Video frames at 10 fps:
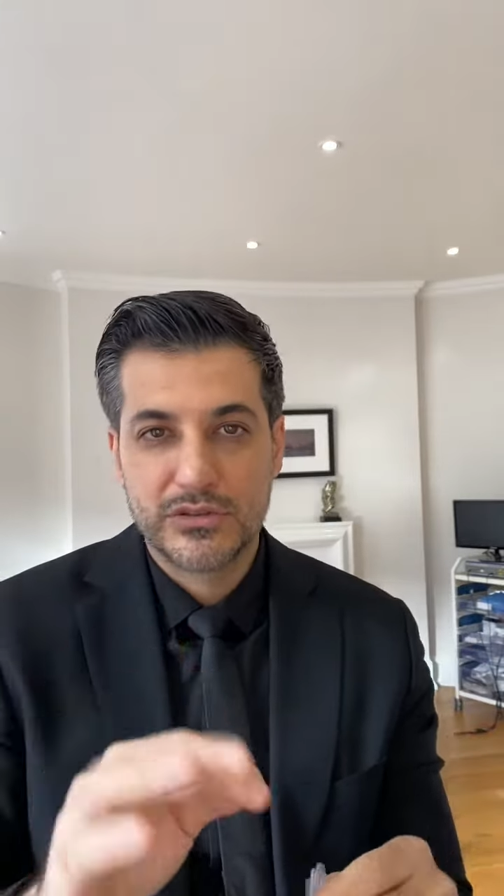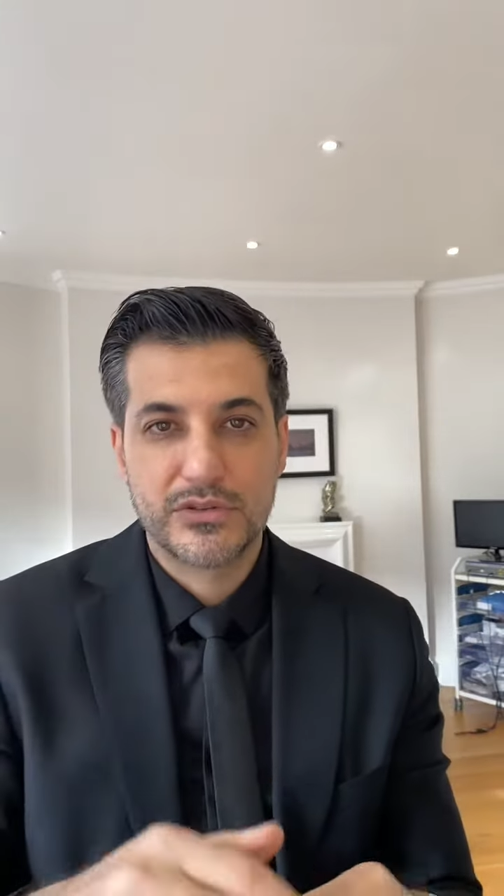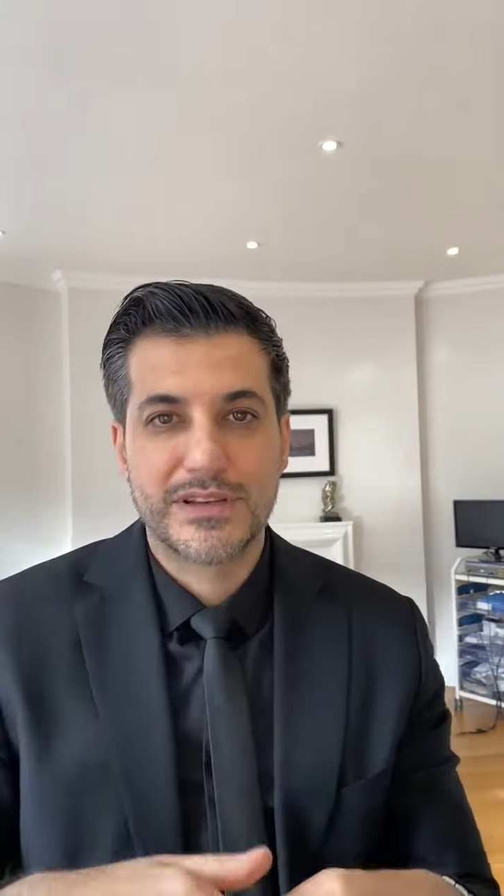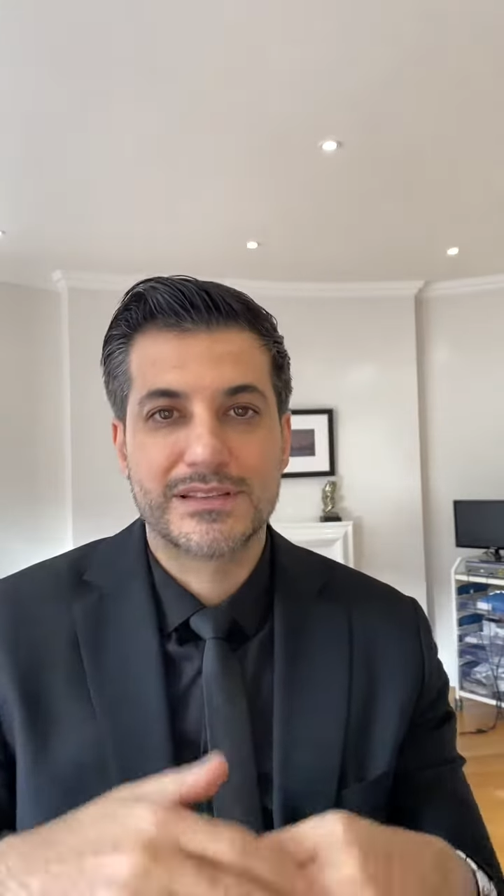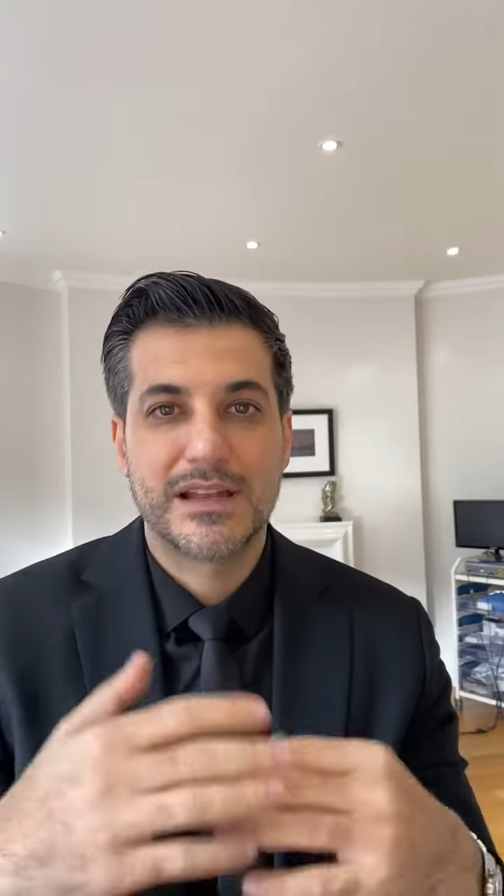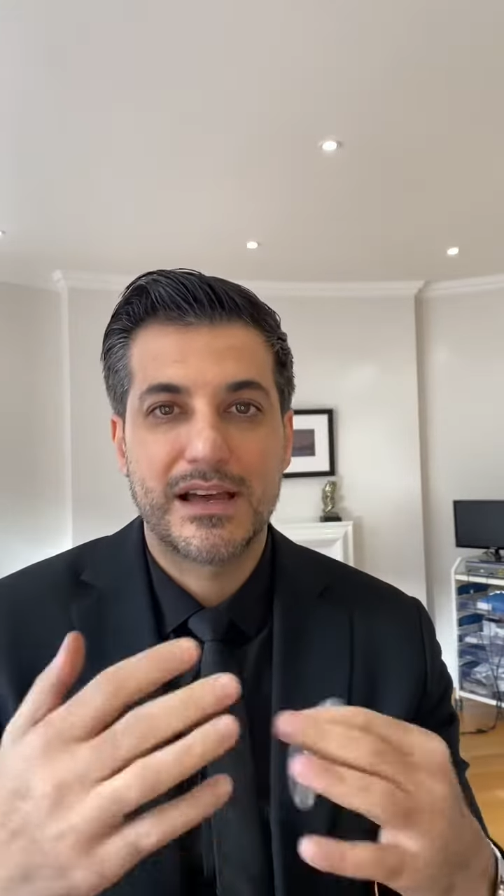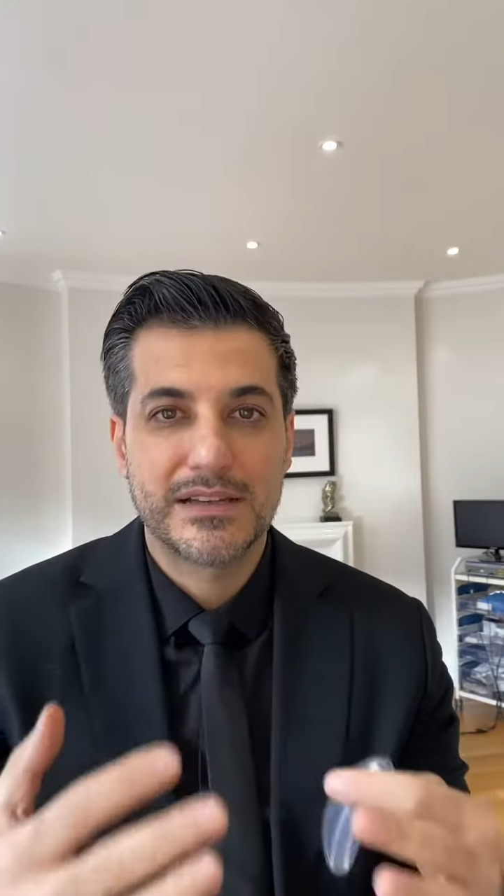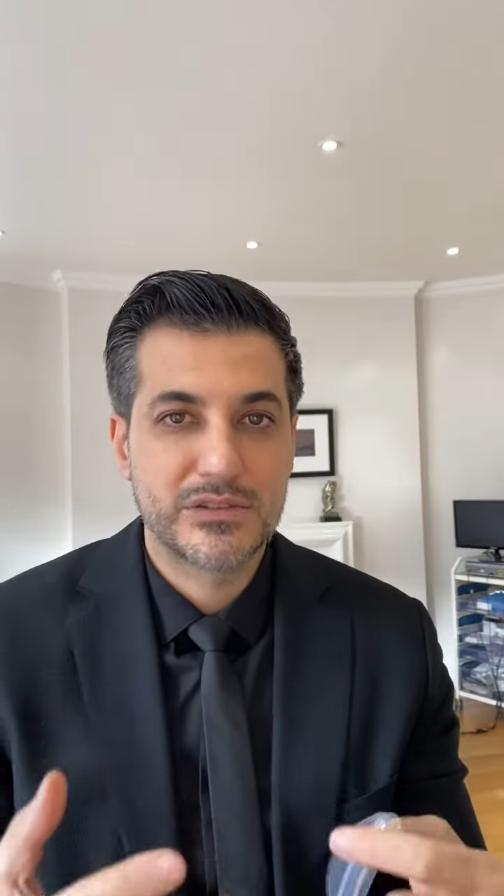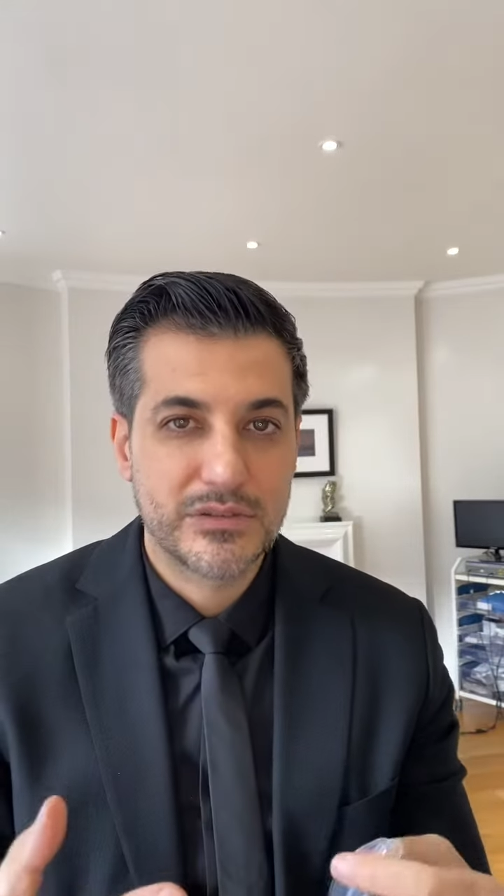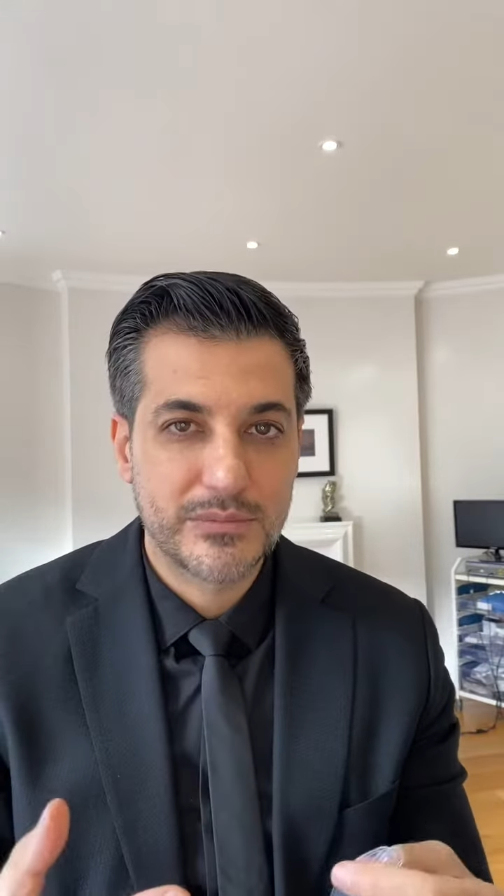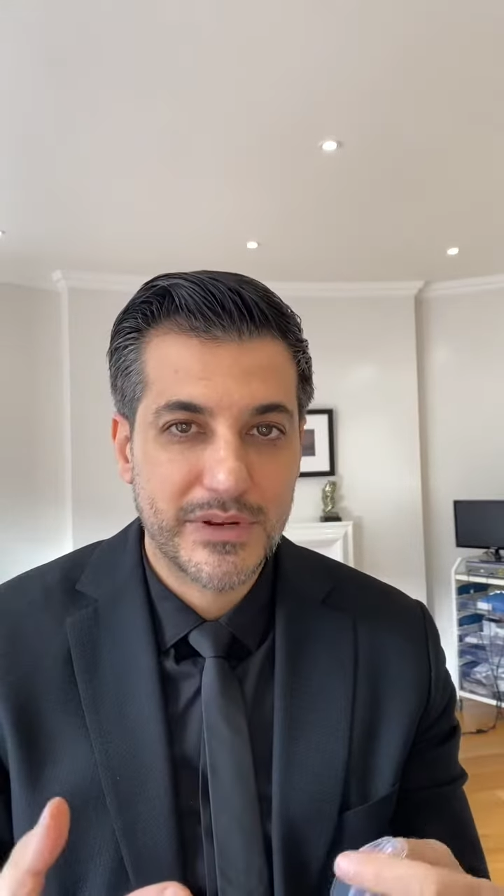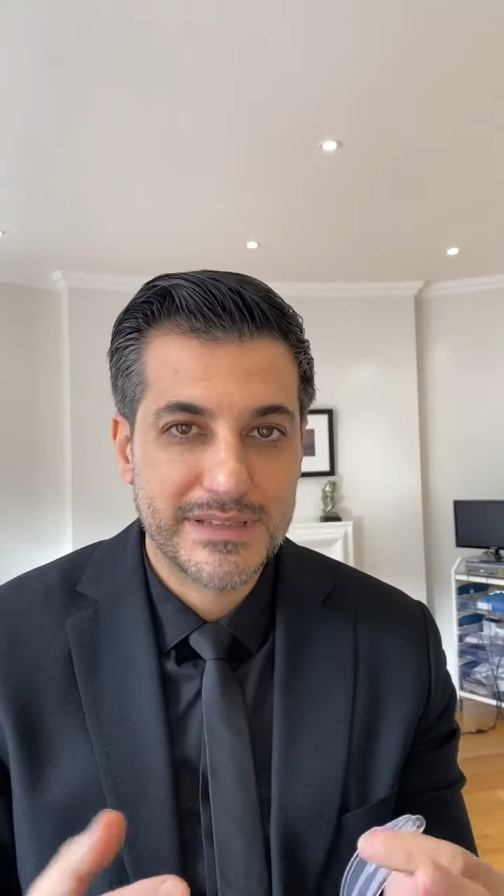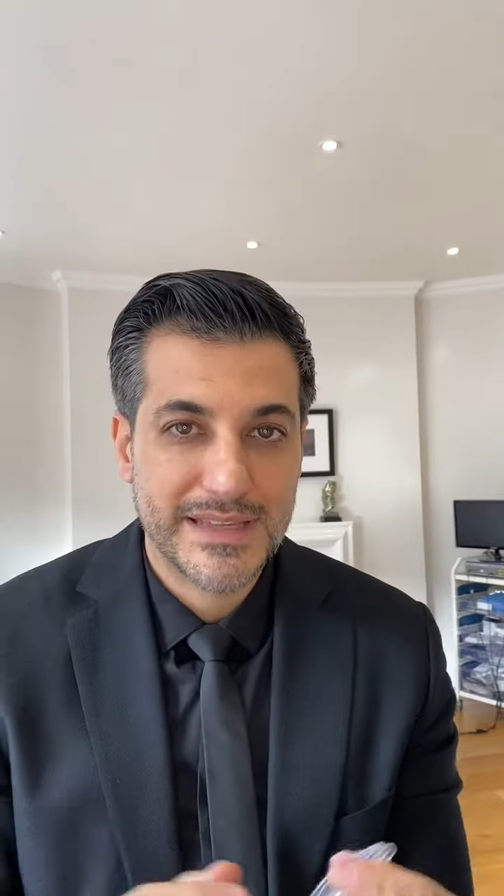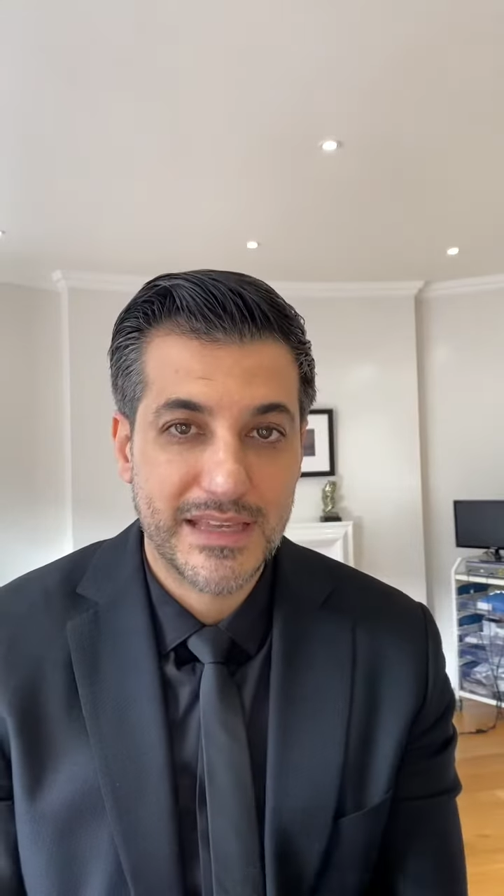to do is the ice compress